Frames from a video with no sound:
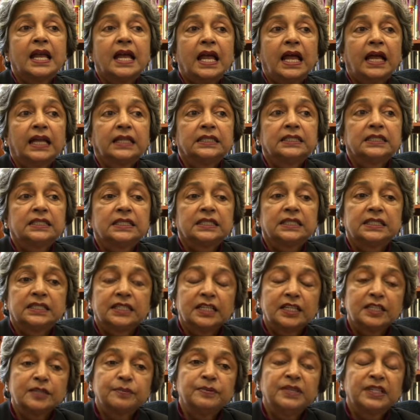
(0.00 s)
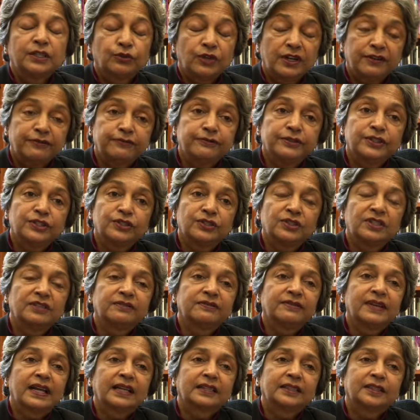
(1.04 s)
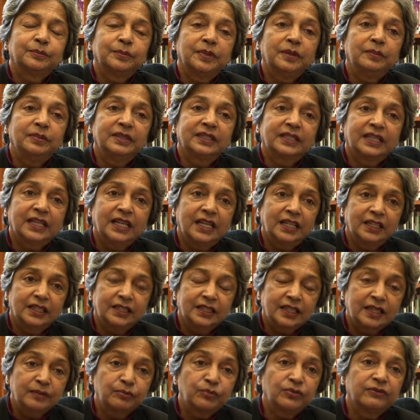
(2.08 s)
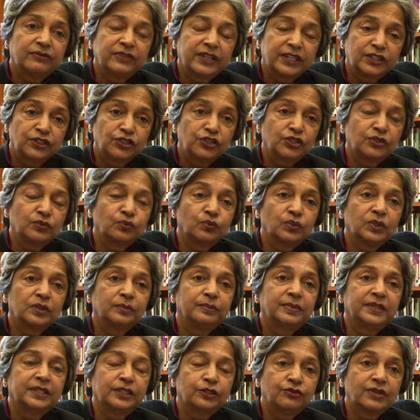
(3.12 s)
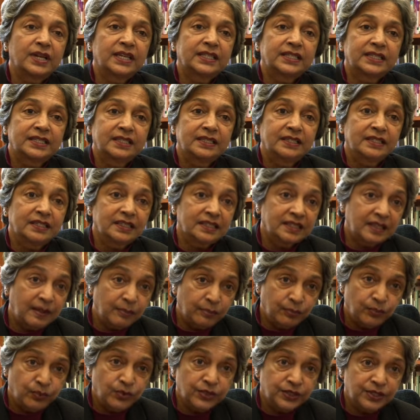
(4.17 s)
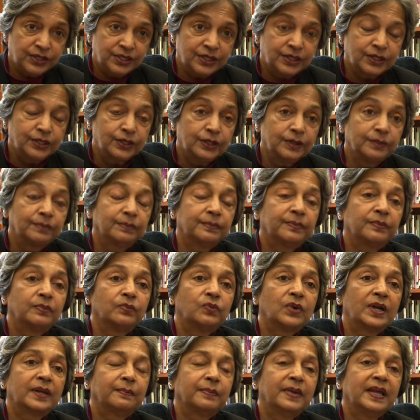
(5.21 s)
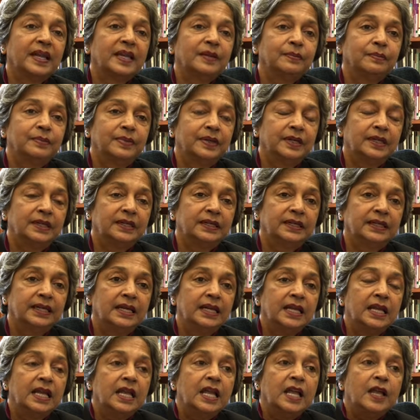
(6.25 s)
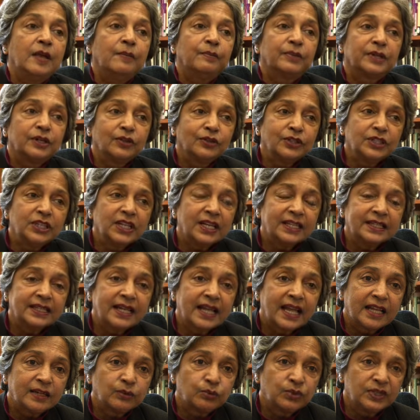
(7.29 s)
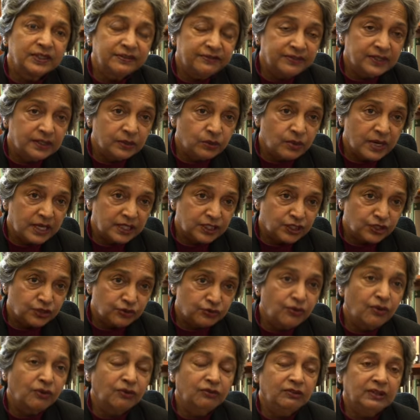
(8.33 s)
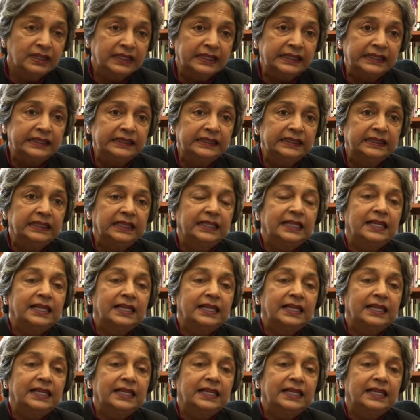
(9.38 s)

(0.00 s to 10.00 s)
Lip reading: and it does make reference to the fact that public health and prevention will be addressed in a separate white paper. But on the other hand, we feel quite strongly